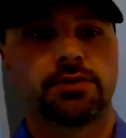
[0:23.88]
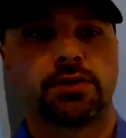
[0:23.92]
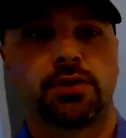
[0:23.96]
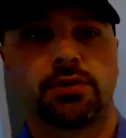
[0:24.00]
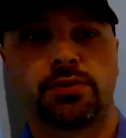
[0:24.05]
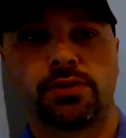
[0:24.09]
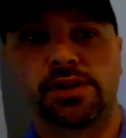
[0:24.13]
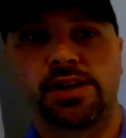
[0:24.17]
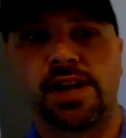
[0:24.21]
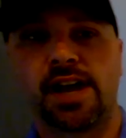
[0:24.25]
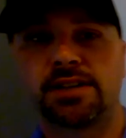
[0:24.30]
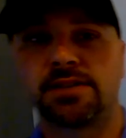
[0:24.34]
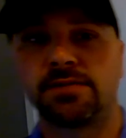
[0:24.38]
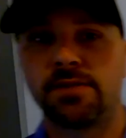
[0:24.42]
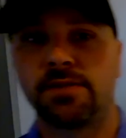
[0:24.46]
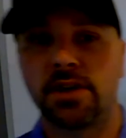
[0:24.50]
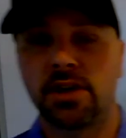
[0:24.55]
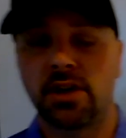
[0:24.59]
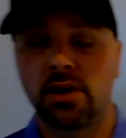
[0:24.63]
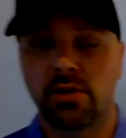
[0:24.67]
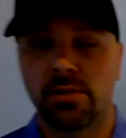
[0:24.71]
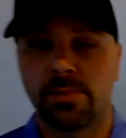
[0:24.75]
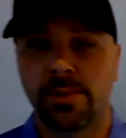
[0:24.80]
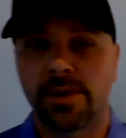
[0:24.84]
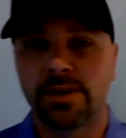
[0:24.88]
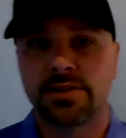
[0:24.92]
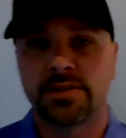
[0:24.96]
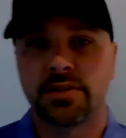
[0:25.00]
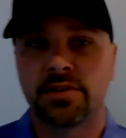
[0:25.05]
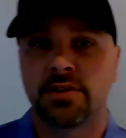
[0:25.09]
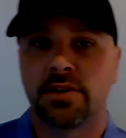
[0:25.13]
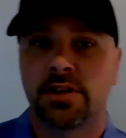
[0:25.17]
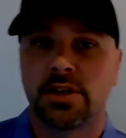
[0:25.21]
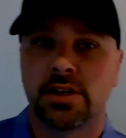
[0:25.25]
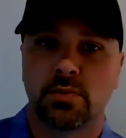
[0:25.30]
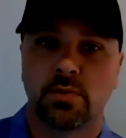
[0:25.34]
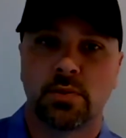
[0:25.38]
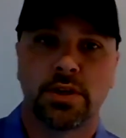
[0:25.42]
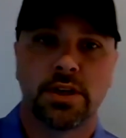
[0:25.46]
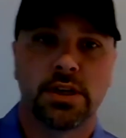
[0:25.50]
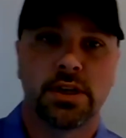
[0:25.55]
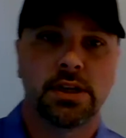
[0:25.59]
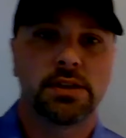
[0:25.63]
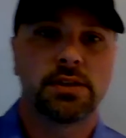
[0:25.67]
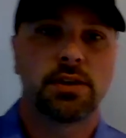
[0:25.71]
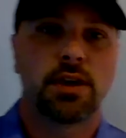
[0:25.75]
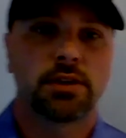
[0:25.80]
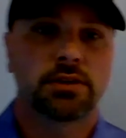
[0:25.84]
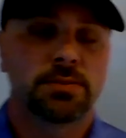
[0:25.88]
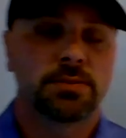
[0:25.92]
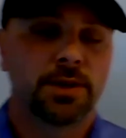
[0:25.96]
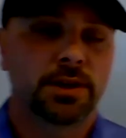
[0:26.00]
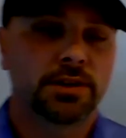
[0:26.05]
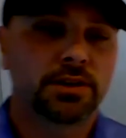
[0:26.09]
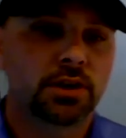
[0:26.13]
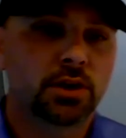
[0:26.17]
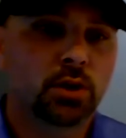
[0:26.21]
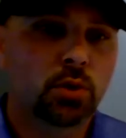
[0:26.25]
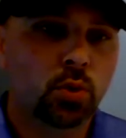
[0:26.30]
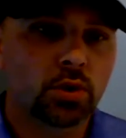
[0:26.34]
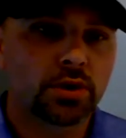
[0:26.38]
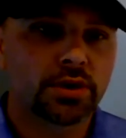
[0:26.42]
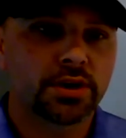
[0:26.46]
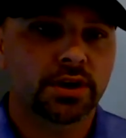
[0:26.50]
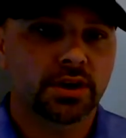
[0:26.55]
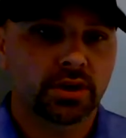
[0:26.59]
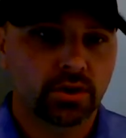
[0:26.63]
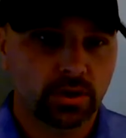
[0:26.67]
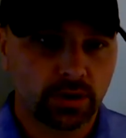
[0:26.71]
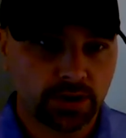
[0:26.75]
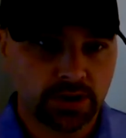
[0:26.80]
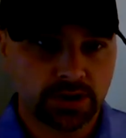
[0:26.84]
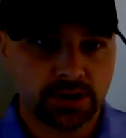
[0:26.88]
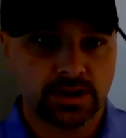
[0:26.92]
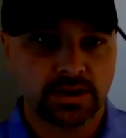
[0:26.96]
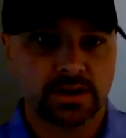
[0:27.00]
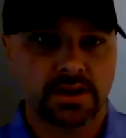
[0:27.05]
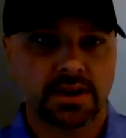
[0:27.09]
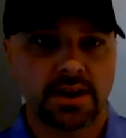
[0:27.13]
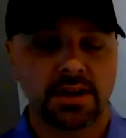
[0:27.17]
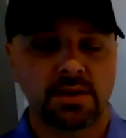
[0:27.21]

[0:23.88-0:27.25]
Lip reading: So the last video in my series, we talked about the coordinate grid,